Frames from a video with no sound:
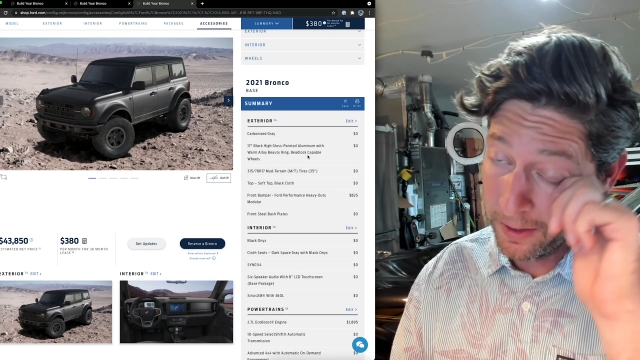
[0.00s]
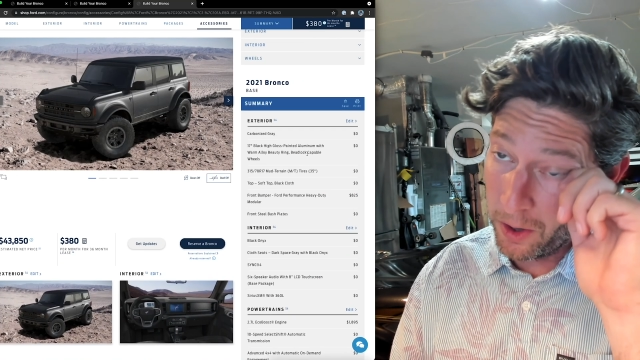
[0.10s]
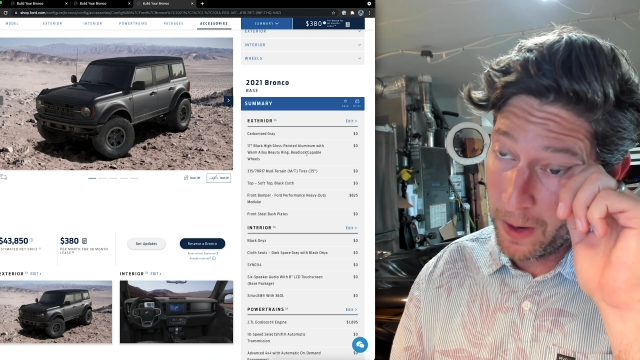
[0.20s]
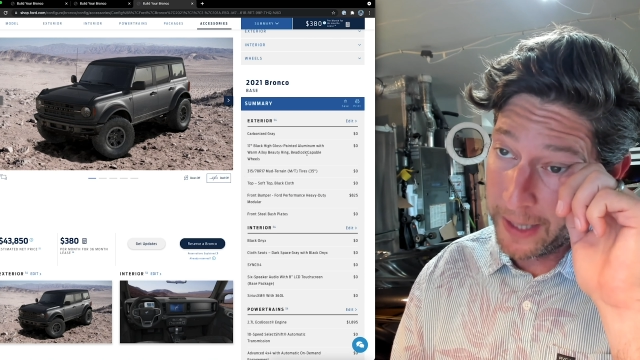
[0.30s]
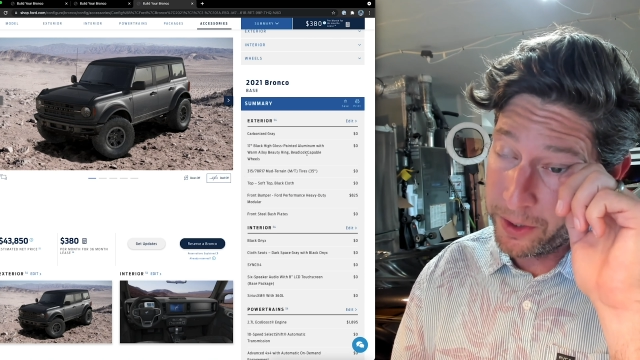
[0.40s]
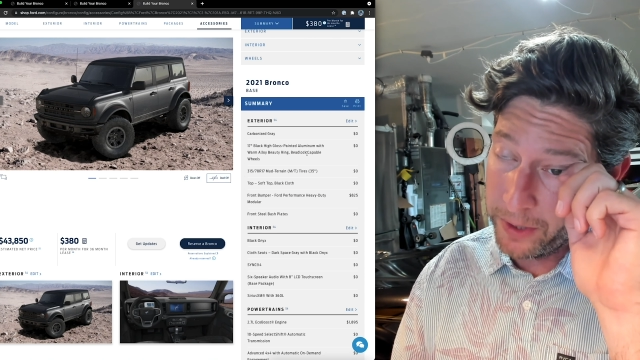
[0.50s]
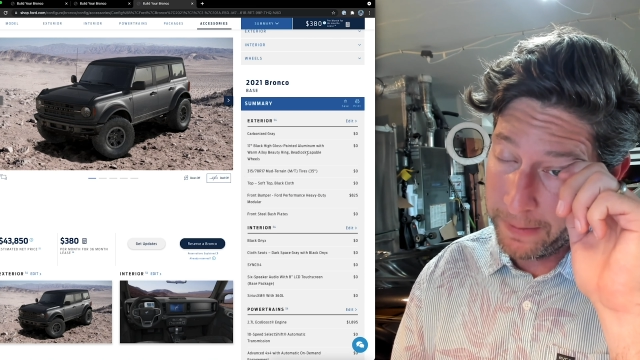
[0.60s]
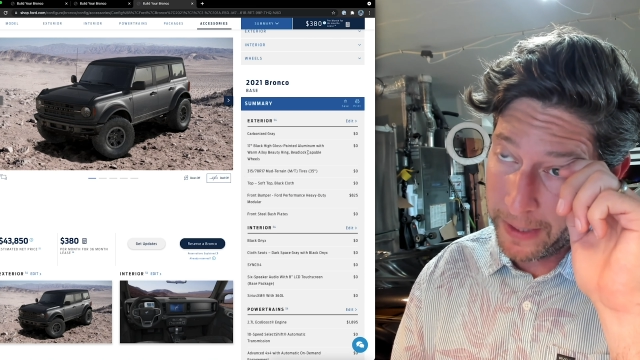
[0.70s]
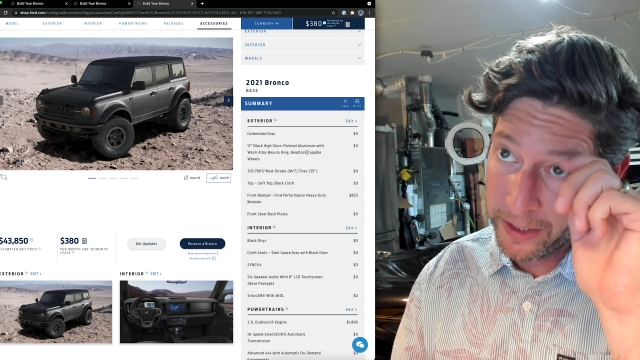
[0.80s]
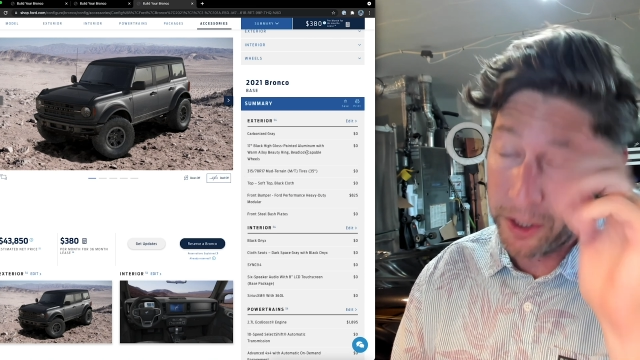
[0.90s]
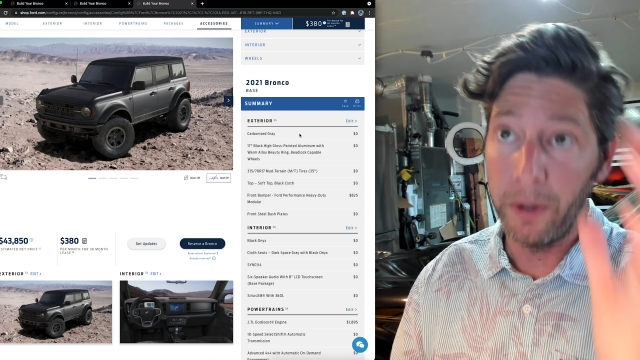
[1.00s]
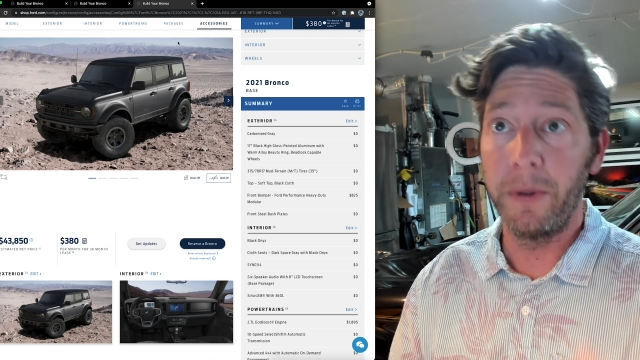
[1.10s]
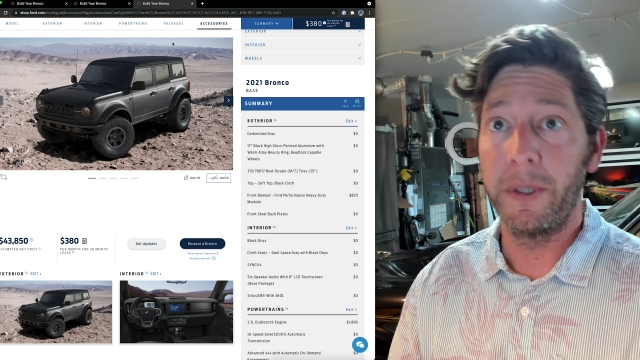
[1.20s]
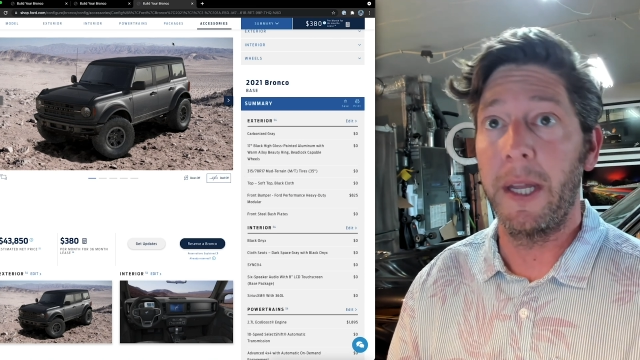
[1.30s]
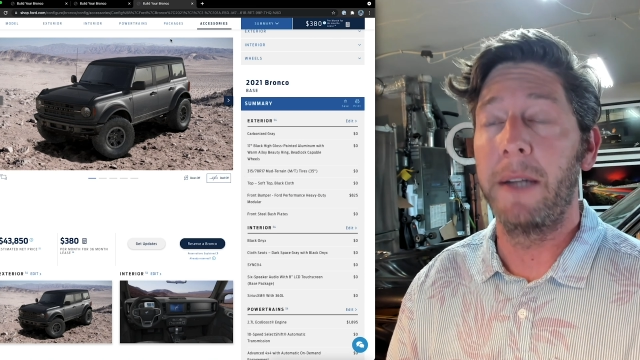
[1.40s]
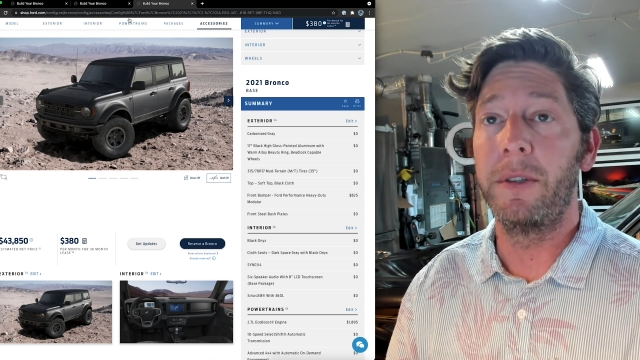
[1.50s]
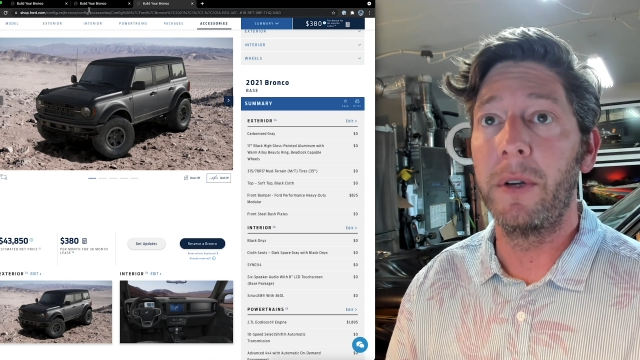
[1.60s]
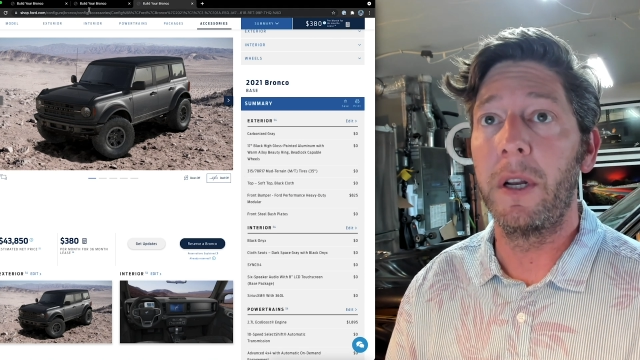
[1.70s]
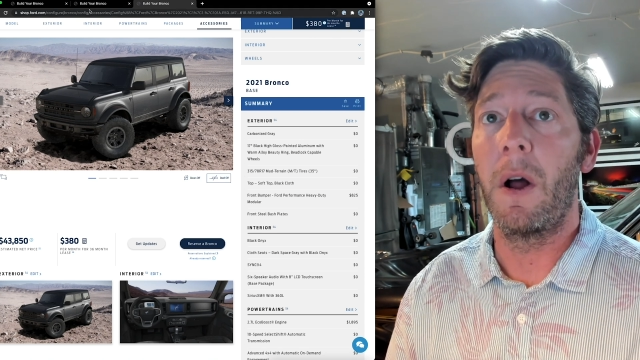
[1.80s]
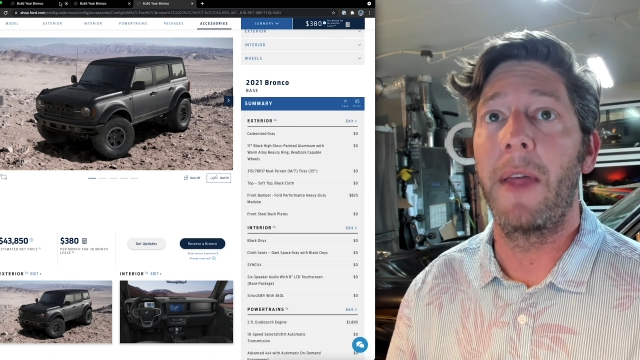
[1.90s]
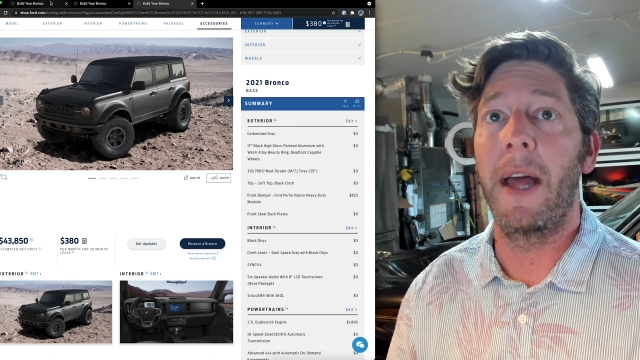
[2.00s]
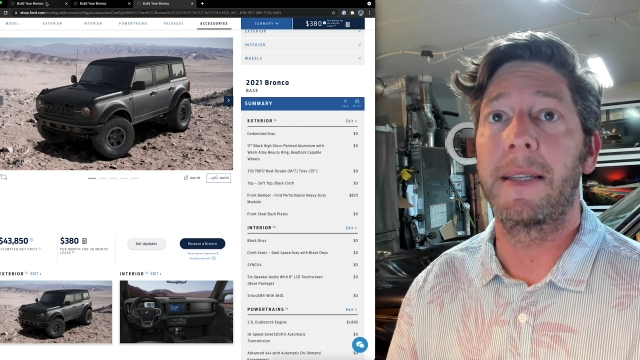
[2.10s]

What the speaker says: Though I do need my tunes and I do need all that